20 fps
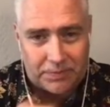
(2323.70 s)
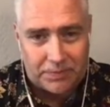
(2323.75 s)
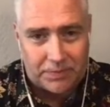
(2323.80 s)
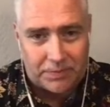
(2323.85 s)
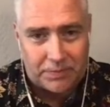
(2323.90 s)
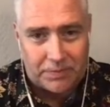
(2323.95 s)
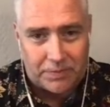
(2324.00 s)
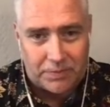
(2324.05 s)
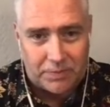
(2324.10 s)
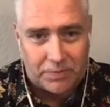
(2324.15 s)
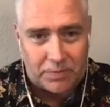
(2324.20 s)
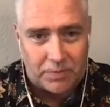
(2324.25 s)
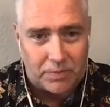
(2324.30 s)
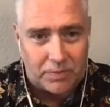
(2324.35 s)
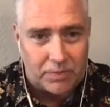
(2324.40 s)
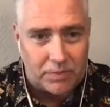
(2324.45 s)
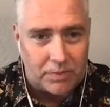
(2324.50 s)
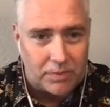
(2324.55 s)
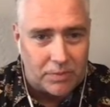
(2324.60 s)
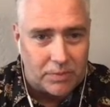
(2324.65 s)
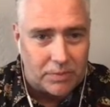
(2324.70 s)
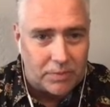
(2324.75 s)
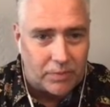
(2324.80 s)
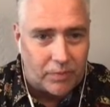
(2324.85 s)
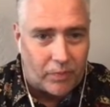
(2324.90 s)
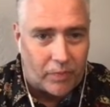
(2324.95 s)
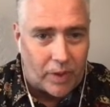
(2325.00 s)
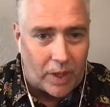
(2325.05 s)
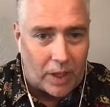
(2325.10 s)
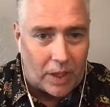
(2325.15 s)
is,
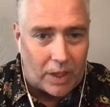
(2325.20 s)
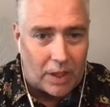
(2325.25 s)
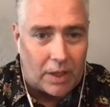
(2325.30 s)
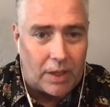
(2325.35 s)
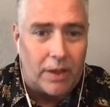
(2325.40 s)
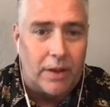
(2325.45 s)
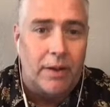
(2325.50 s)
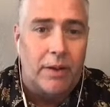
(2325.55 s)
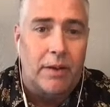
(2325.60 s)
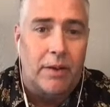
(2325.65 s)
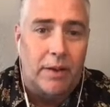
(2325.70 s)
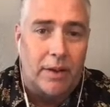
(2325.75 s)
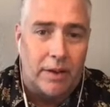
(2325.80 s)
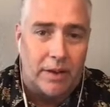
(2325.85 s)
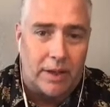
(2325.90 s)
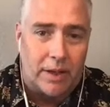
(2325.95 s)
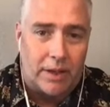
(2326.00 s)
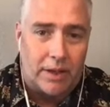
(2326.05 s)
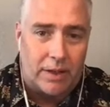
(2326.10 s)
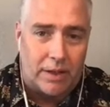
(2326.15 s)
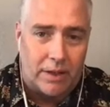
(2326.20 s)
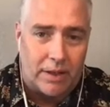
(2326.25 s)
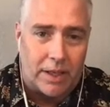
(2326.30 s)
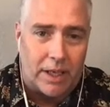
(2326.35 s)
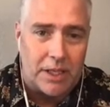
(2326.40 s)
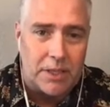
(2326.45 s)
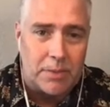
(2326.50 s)
um, well, th